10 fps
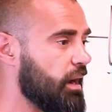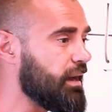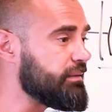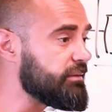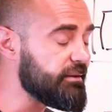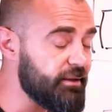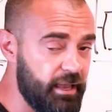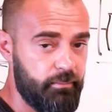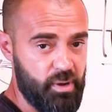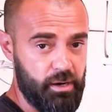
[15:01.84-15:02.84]
a
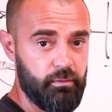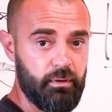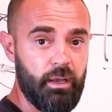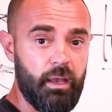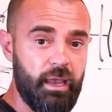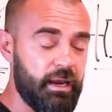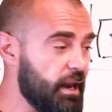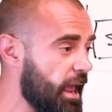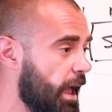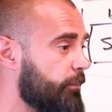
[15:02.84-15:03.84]
nightmare,
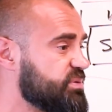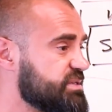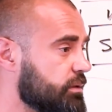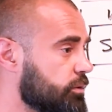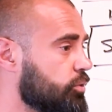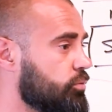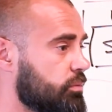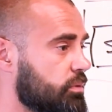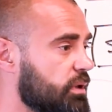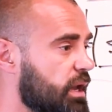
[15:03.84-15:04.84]
an
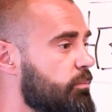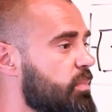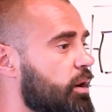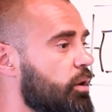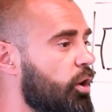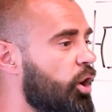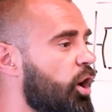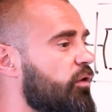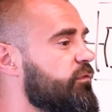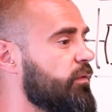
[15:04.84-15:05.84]
absolute nightmare
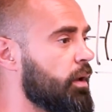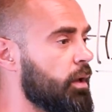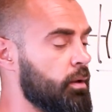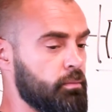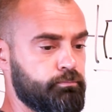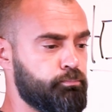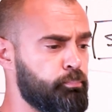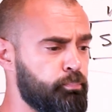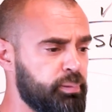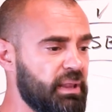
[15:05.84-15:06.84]
of
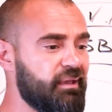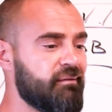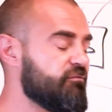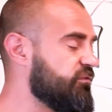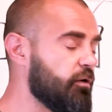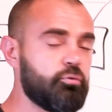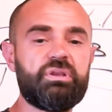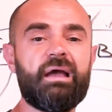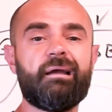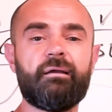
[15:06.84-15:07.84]
playing
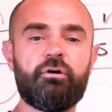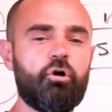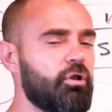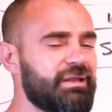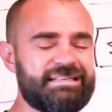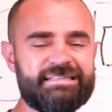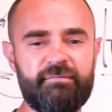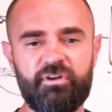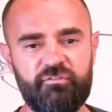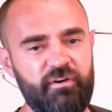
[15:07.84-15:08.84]
phone tag, calling
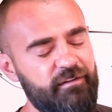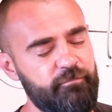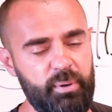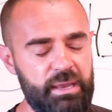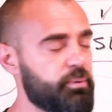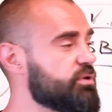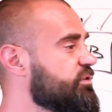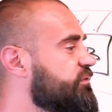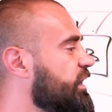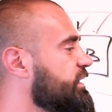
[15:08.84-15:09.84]
75 people
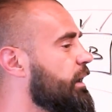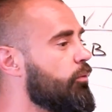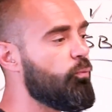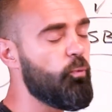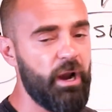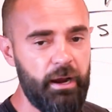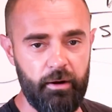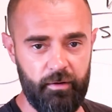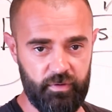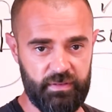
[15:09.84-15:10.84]
to find out
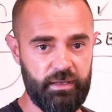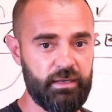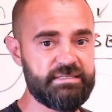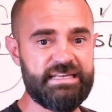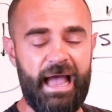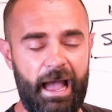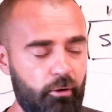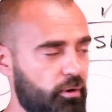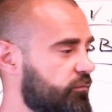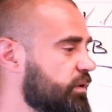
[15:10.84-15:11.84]
where everything is,
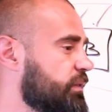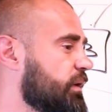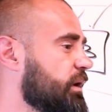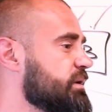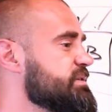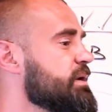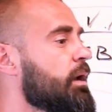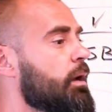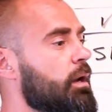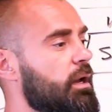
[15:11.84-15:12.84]
how everything is,
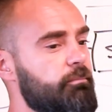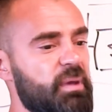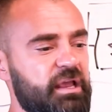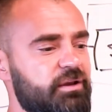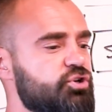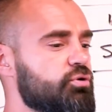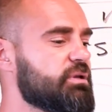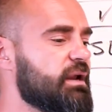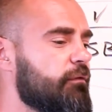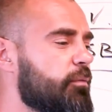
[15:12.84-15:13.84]
and making
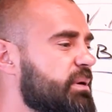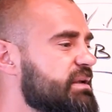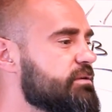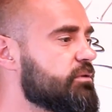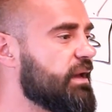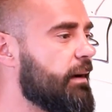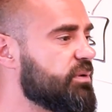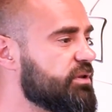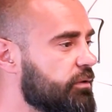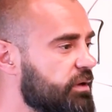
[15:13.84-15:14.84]
sure that everybody's on
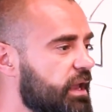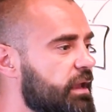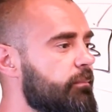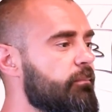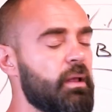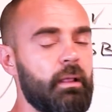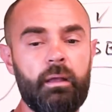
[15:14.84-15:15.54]
top of their game.